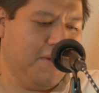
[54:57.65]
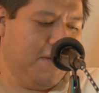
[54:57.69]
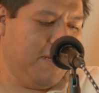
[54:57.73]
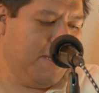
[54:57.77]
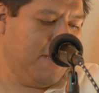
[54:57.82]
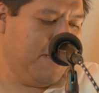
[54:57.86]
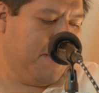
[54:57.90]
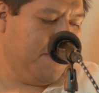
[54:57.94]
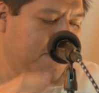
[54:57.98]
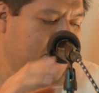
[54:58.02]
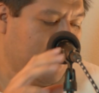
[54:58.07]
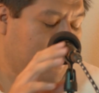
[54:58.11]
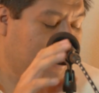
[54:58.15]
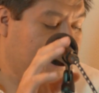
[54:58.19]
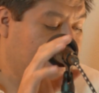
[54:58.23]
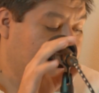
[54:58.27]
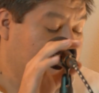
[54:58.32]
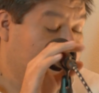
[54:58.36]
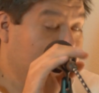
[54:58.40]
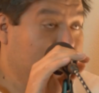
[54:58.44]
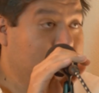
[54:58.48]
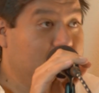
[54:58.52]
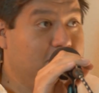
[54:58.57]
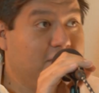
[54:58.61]
Yeah.
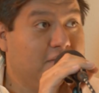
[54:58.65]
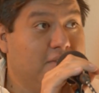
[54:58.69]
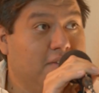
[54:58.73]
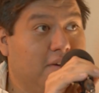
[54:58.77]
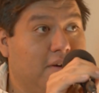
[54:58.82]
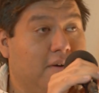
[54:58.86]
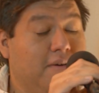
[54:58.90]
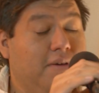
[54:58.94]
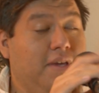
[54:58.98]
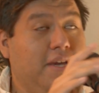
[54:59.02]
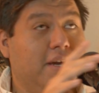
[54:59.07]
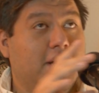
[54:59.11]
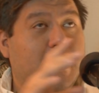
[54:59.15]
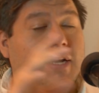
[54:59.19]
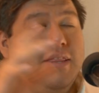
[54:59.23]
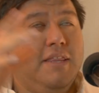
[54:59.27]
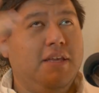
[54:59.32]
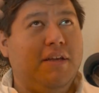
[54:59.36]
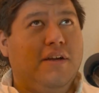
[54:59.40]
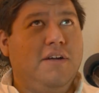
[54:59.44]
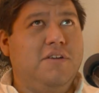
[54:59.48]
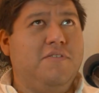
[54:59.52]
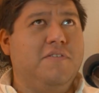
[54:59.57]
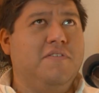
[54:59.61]
So yeah, I
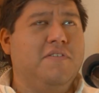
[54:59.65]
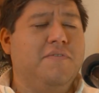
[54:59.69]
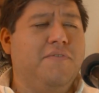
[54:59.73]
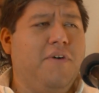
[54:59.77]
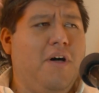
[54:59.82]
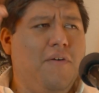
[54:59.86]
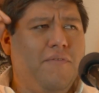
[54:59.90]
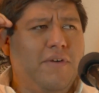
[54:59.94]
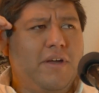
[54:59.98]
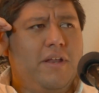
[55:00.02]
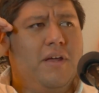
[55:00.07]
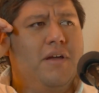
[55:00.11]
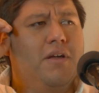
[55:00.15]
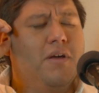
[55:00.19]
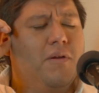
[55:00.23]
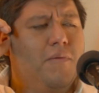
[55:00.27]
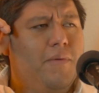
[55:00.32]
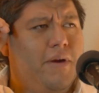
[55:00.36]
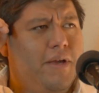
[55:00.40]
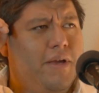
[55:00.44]
think country's evolving in a good way.